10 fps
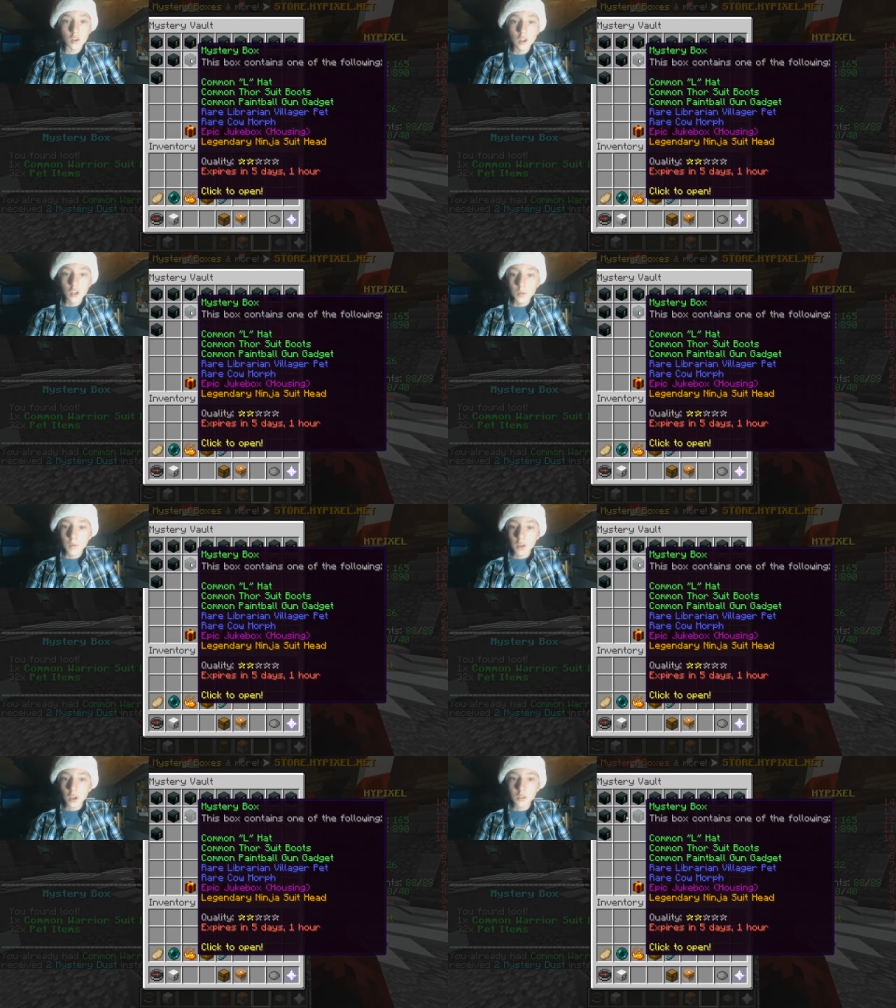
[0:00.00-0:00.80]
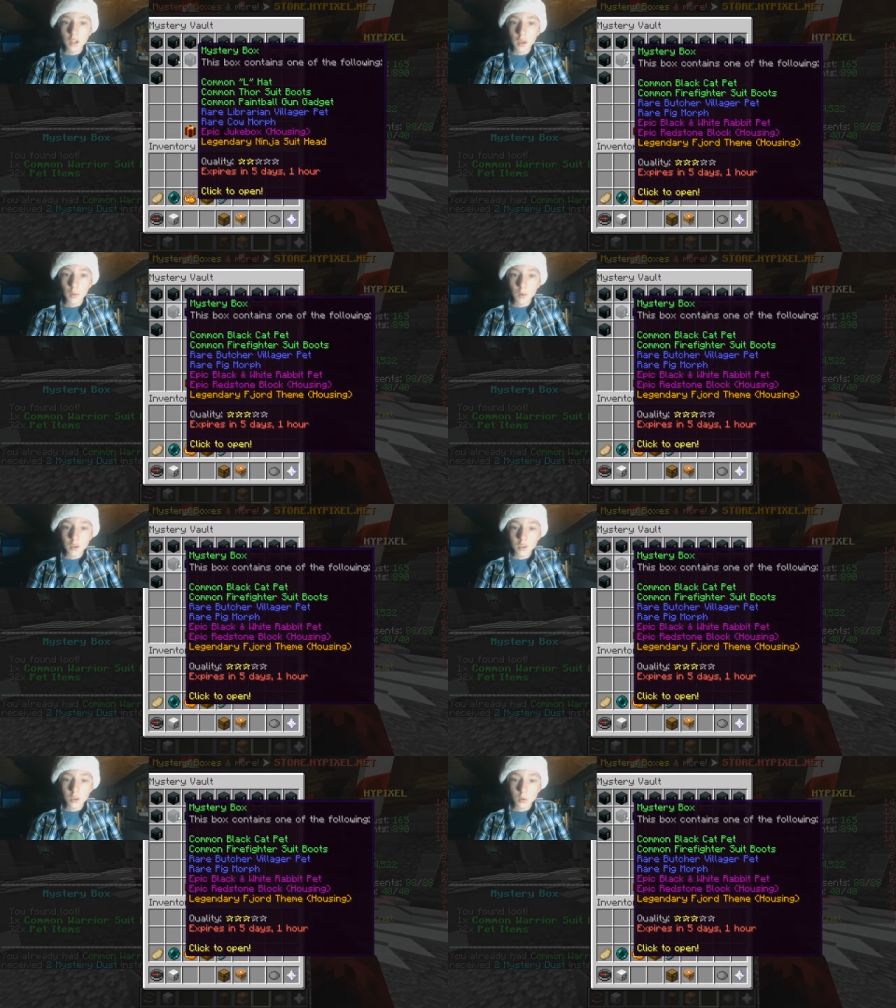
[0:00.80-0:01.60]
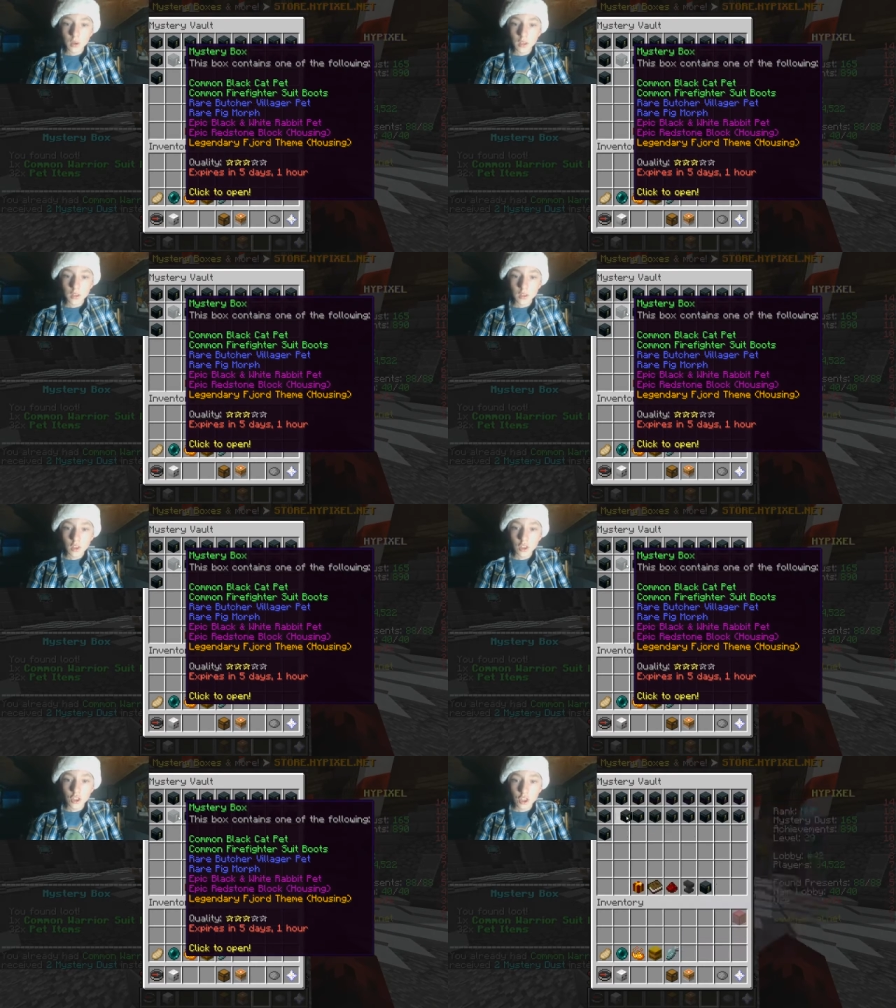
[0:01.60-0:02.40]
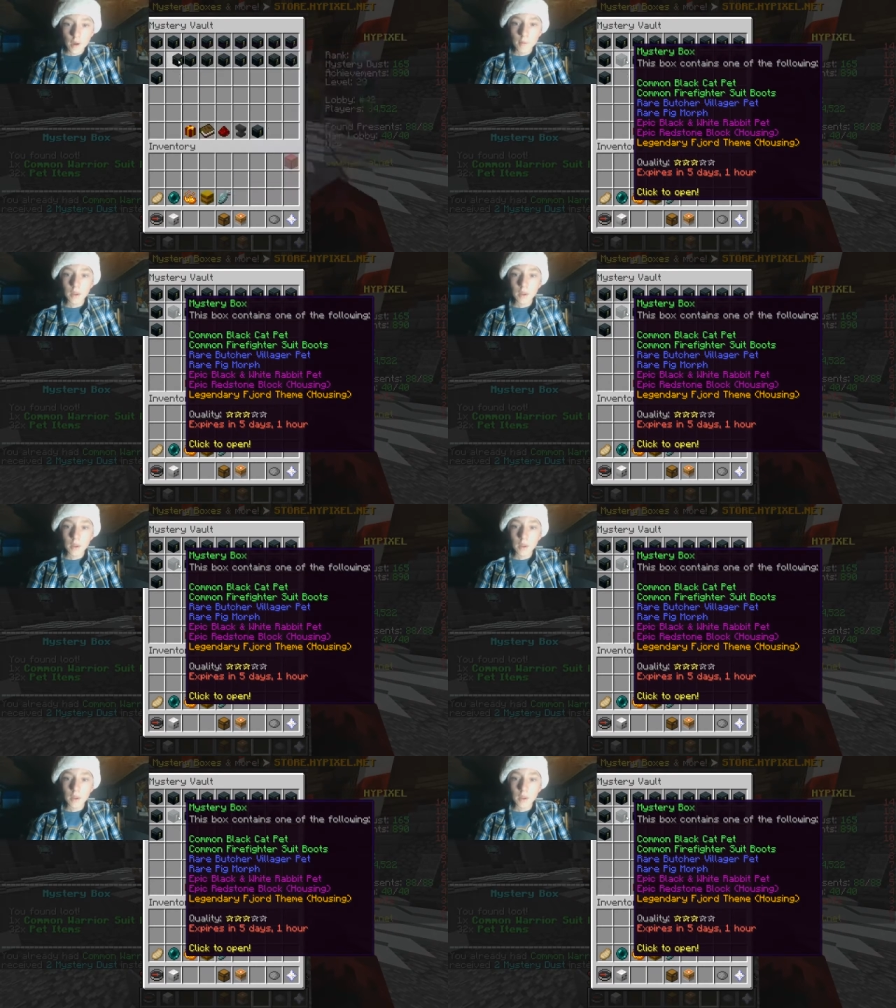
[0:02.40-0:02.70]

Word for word: another one. Okay, where's the three? There we